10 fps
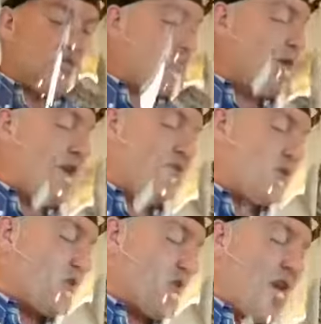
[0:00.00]
we have in
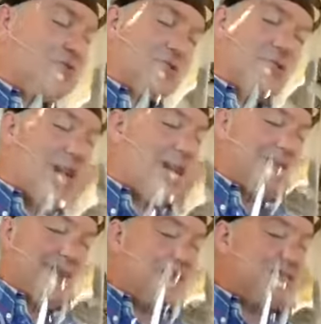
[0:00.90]
our lives are not
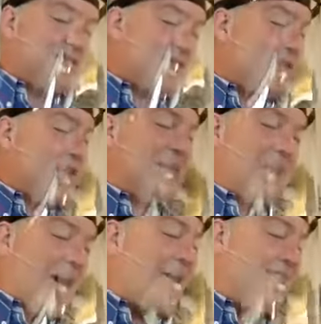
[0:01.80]
necessarily
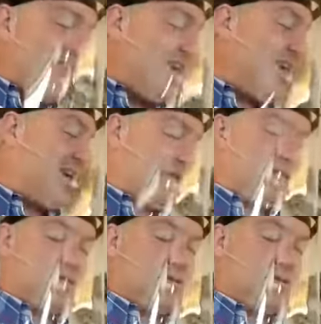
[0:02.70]
bad things.